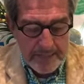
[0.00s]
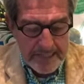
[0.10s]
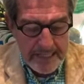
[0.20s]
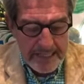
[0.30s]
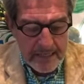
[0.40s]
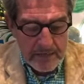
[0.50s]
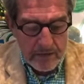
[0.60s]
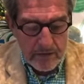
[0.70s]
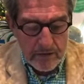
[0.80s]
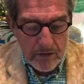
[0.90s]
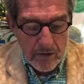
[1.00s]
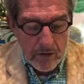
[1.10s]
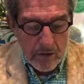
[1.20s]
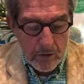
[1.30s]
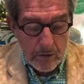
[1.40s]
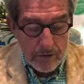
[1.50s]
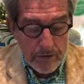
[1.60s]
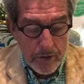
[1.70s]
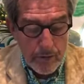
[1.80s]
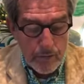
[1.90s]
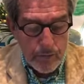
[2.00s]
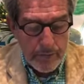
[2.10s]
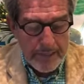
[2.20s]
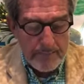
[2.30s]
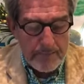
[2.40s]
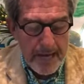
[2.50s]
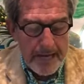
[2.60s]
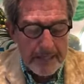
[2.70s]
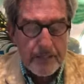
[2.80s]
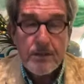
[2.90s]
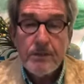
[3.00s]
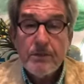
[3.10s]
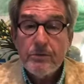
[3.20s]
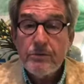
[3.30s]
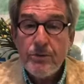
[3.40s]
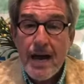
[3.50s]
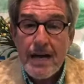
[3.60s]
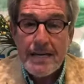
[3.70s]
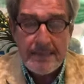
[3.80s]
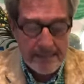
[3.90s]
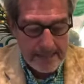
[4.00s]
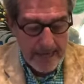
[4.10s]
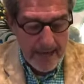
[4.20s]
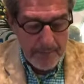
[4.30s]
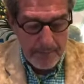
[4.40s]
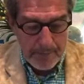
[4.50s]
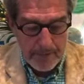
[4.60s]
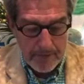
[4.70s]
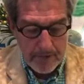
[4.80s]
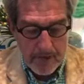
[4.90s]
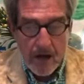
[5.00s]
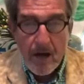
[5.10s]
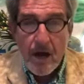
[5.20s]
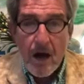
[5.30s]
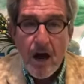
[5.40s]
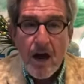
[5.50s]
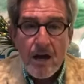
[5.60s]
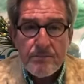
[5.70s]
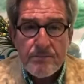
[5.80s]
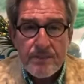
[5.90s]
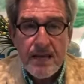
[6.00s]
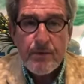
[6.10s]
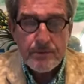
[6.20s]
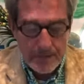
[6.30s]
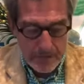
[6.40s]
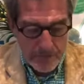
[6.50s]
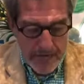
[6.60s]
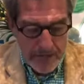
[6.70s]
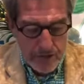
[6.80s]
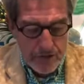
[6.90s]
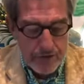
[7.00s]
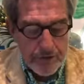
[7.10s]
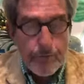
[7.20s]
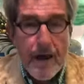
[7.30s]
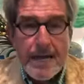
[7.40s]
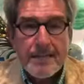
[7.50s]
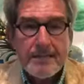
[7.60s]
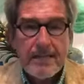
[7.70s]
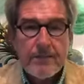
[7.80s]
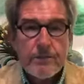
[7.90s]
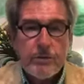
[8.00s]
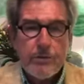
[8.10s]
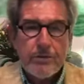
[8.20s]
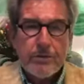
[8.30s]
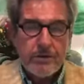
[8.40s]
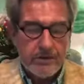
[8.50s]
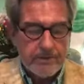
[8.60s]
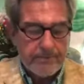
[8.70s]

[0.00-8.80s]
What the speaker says: We seek, although we might rise up, arms outstretched to the rising dawn,